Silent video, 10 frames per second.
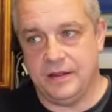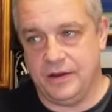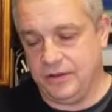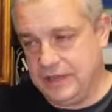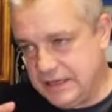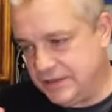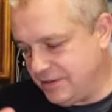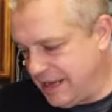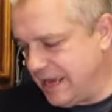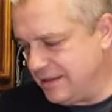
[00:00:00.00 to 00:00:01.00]
unless you're
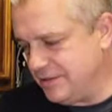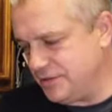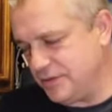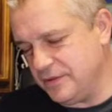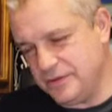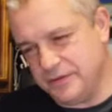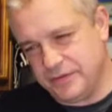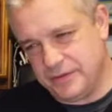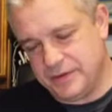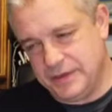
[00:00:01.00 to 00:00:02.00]
getting the sort of
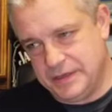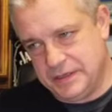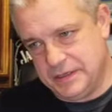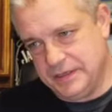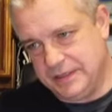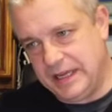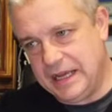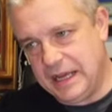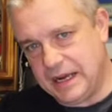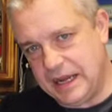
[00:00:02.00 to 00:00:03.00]

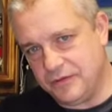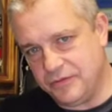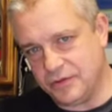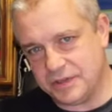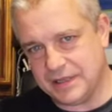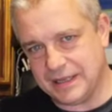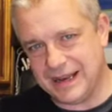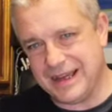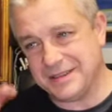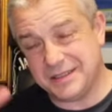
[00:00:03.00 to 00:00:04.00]
DNA of what's in the
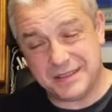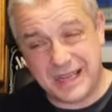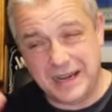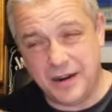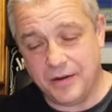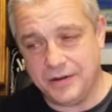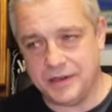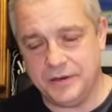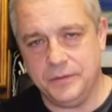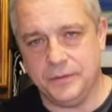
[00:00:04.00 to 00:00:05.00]
glass, it's kind of hard to
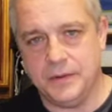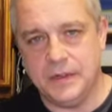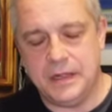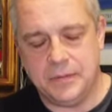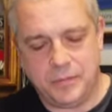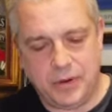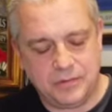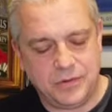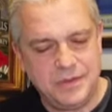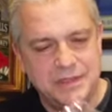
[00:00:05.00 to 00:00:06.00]
know. But I'm
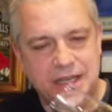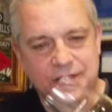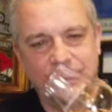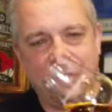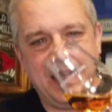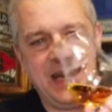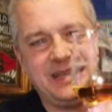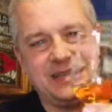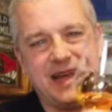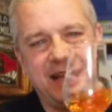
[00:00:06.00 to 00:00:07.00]
going to say it's not
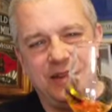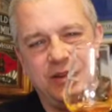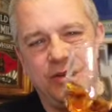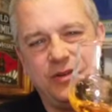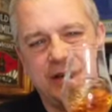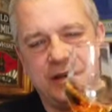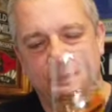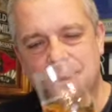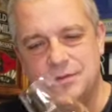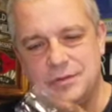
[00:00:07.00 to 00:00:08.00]
aged that long in an
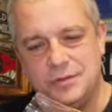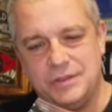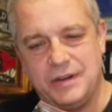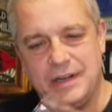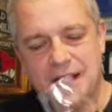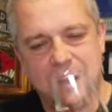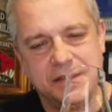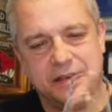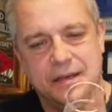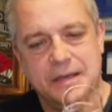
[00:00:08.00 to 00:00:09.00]
Oloroso sherry
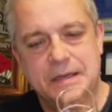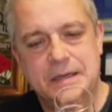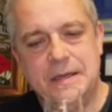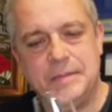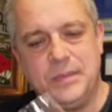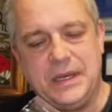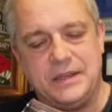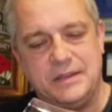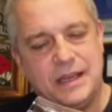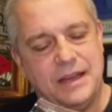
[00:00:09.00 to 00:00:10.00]
cask,
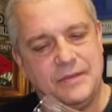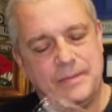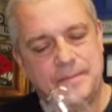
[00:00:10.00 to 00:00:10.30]
because it